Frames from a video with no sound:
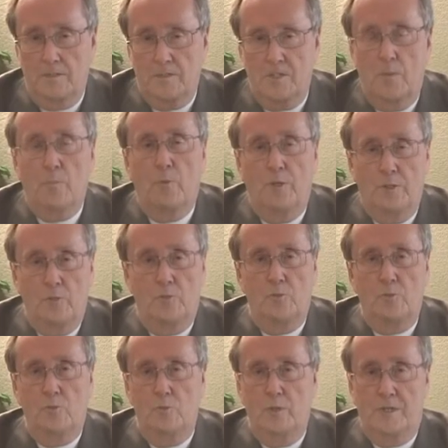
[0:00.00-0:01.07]
someone
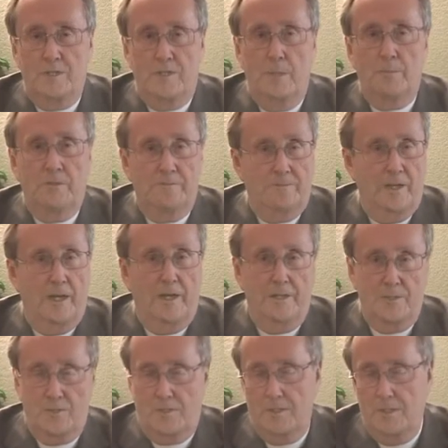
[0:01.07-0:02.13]
who
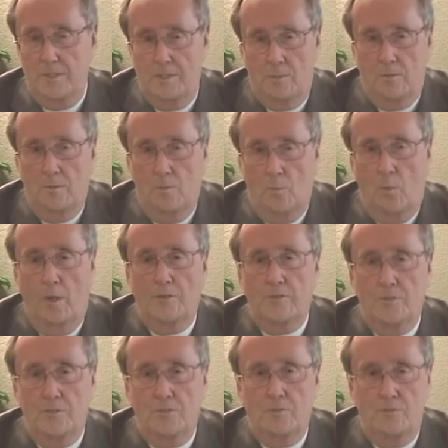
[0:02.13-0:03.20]
exemplifies the
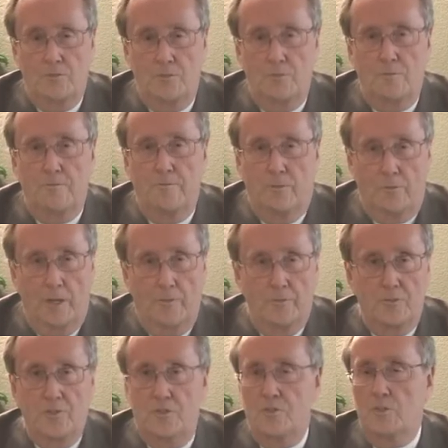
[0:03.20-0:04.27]
wanting to do for
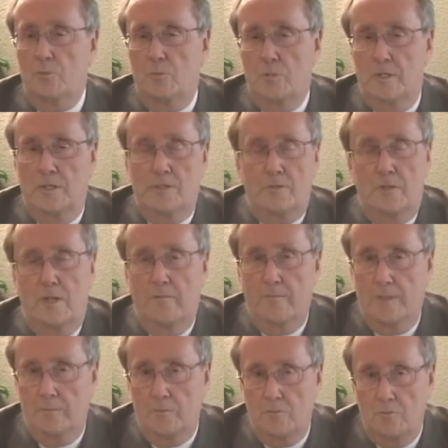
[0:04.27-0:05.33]
others as you would like to
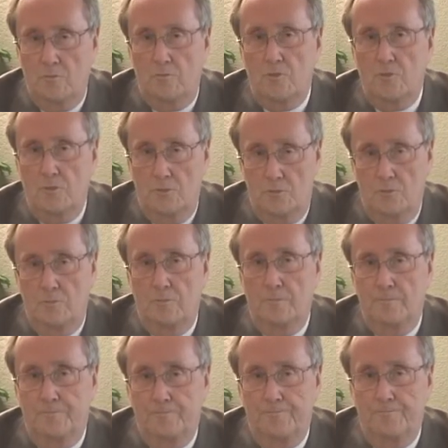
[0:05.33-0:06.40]
have them do to you.